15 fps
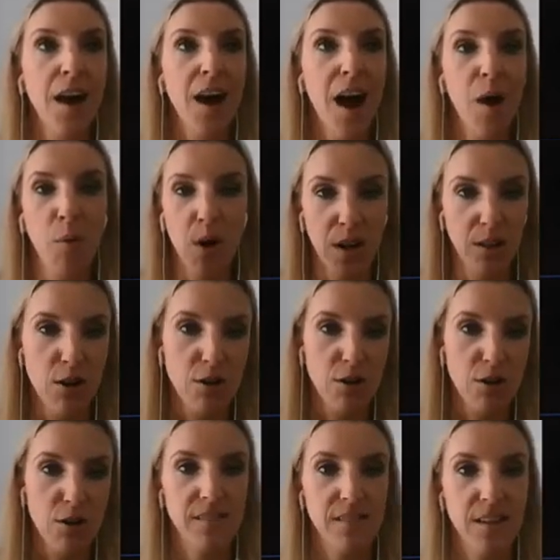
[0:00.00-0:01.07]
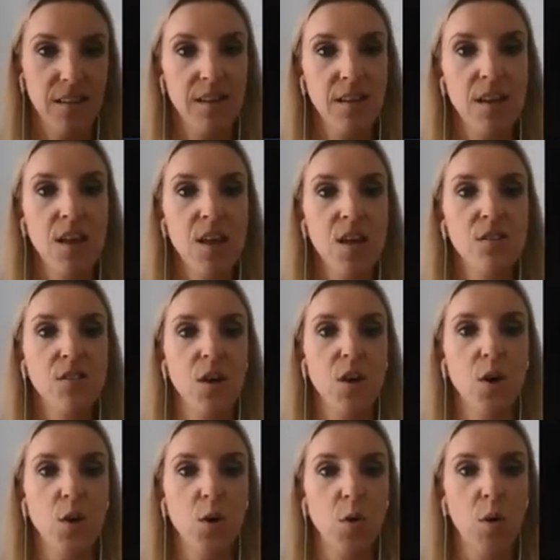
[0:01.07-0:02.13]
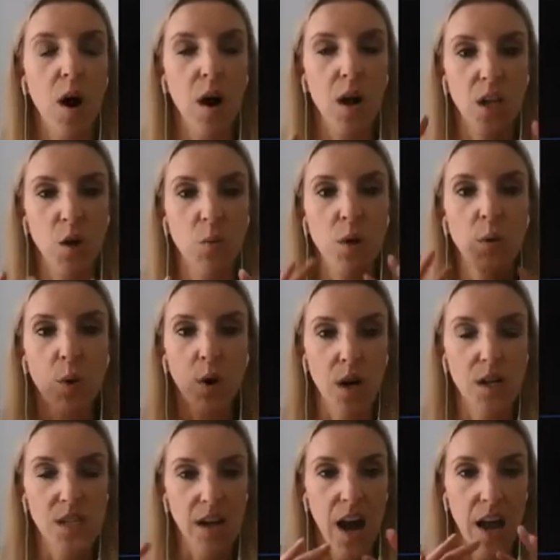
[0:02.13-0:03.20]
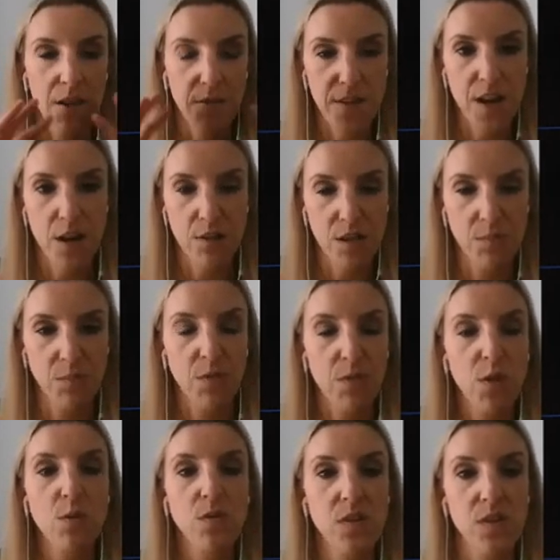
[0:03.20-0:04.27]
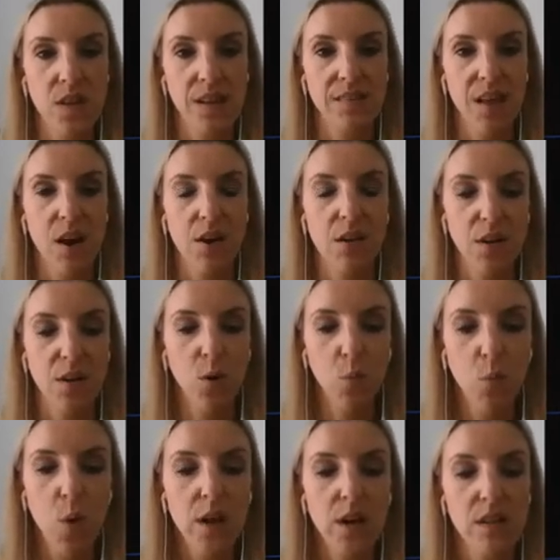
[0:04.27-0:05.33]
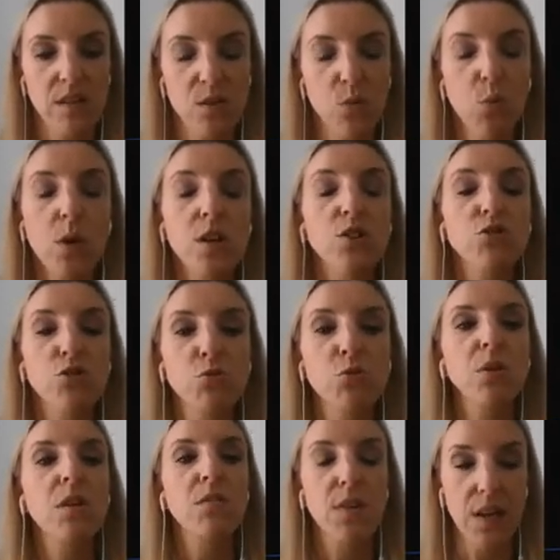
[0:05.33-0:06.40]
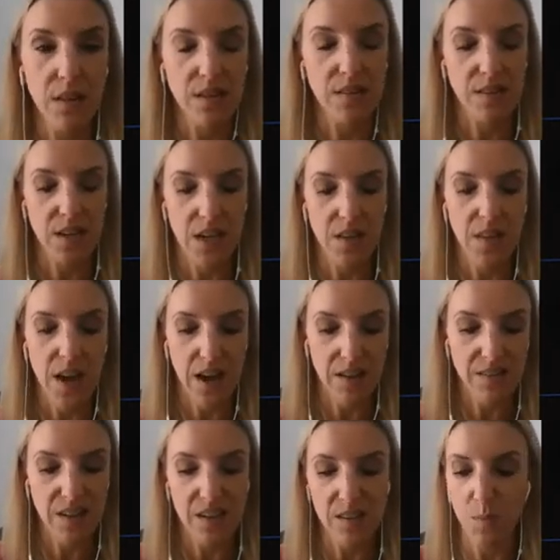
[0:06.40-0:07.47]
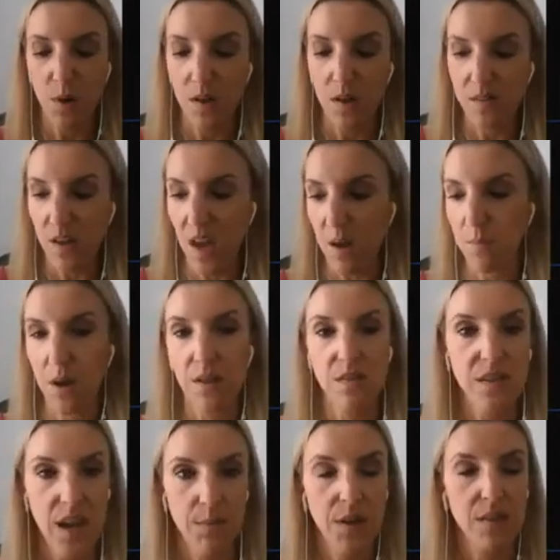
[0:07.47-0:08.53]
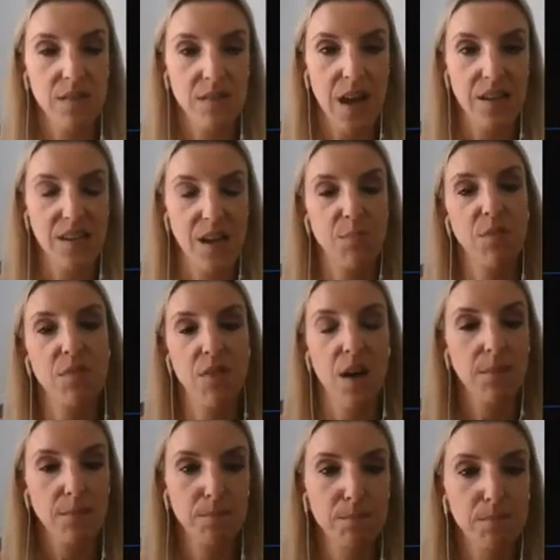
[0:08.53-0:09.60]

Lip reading: I want a large exit. So, we work to kind of figure some of those things out of, what is truly realistic in the next 6 months, 8 months, 10 months, that type of thing.